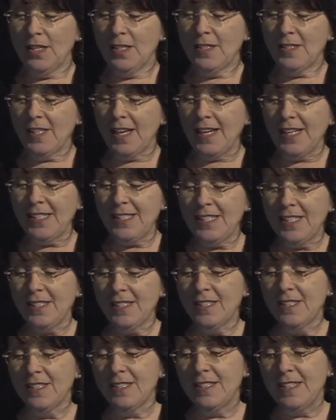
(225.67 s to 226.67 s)

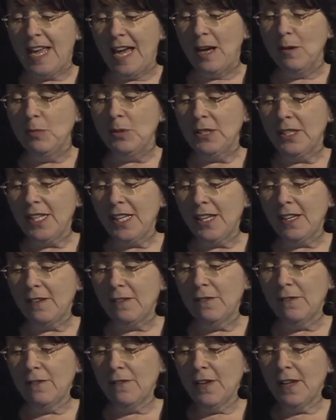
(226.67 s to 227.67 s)
Scientists now
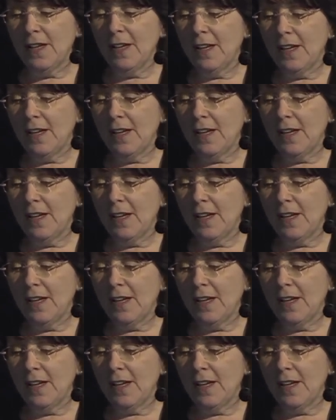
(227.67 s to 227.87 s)
believe,